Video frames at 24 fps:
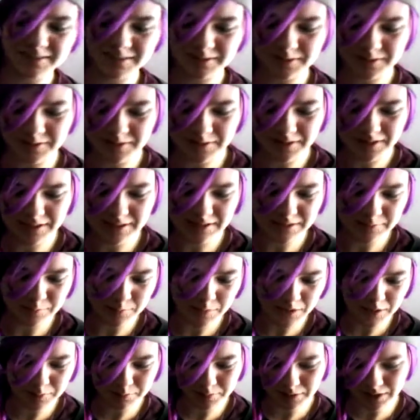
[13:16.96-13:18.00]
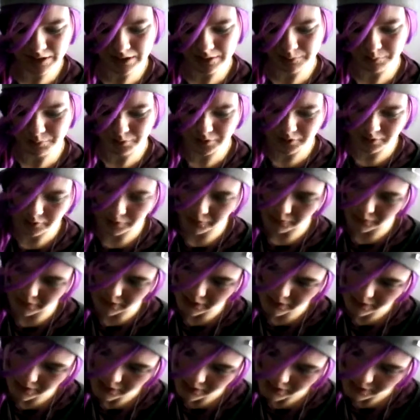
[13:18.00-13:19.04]
So it's made by
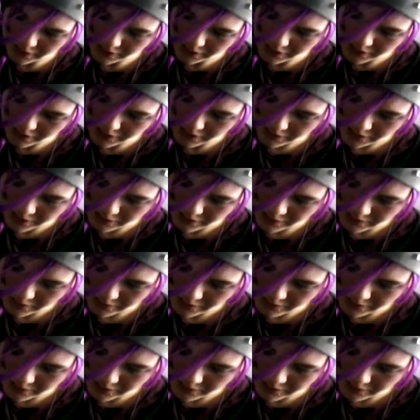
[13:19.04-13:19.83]
Purina, I think.